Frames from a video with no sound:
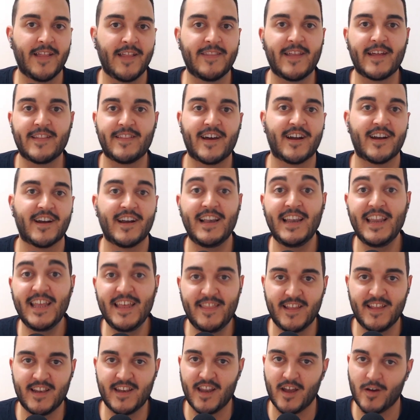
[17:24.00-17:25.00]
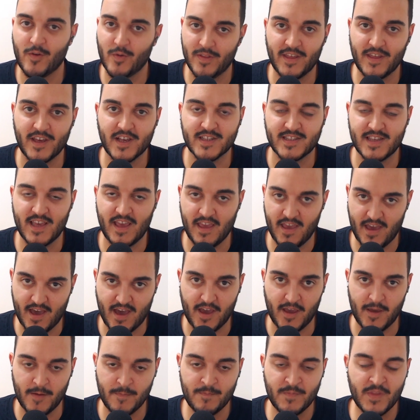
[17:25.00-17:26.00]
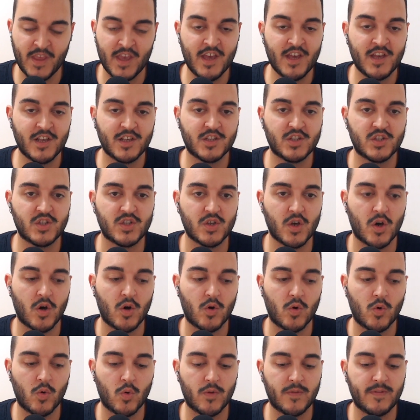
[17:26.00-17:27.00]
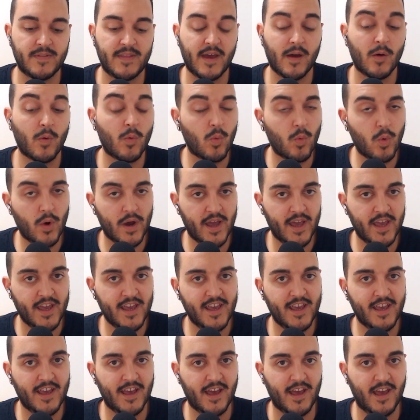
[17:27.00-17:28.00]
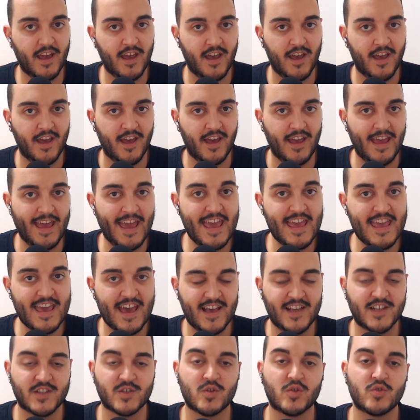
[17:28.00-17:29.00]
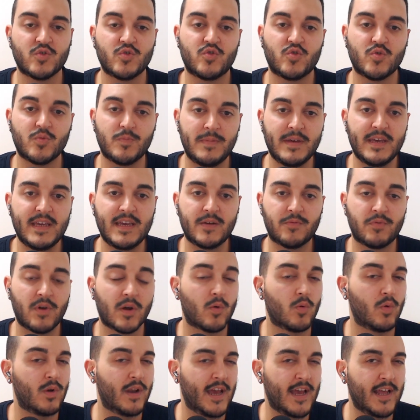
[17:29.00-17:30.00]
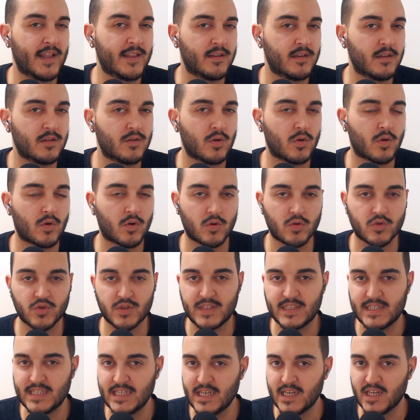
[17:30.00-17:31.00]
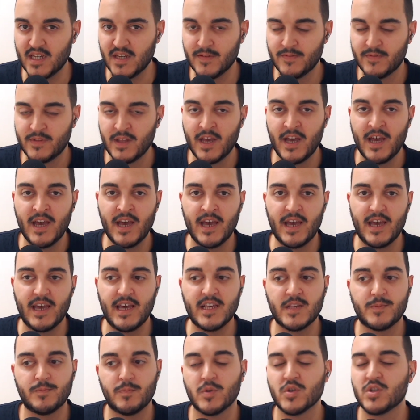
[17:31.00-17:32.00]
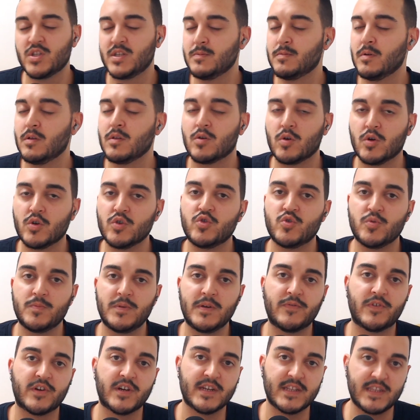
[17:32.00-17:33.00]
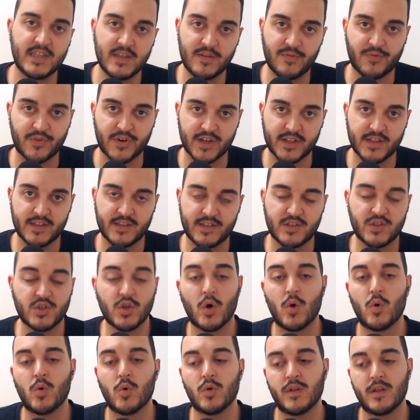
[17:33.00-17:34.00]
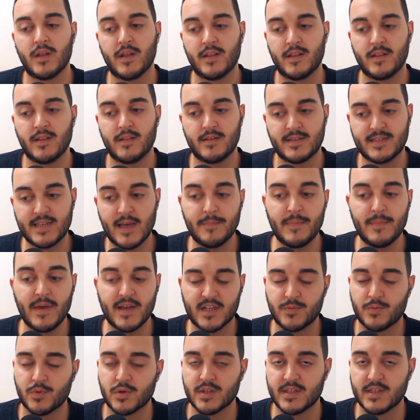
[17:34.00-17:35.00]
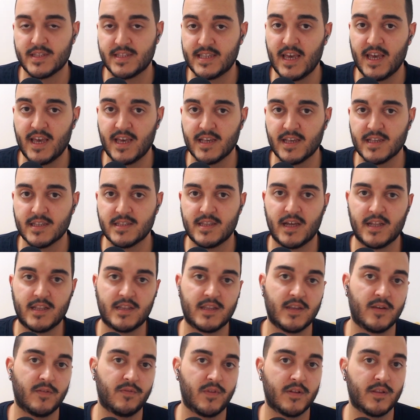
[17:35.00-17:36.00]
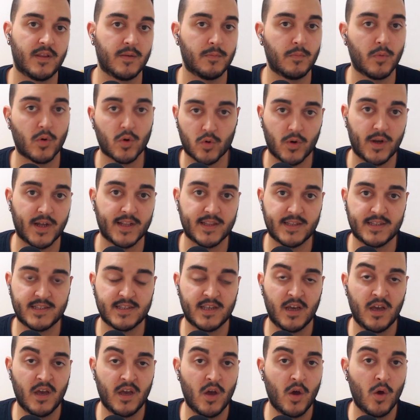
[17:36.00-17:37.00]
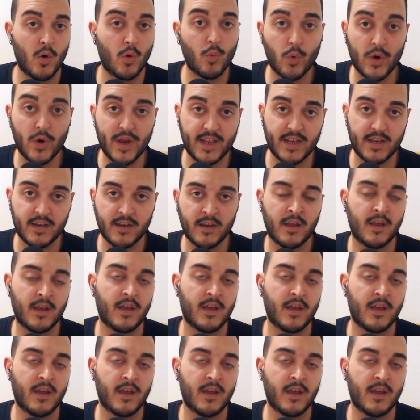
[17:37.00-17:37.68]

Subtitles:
are leading nowadays AI. So the way AI is going to be regulated or conceived is possible going to be very different. So some experts says that if the Democrats win,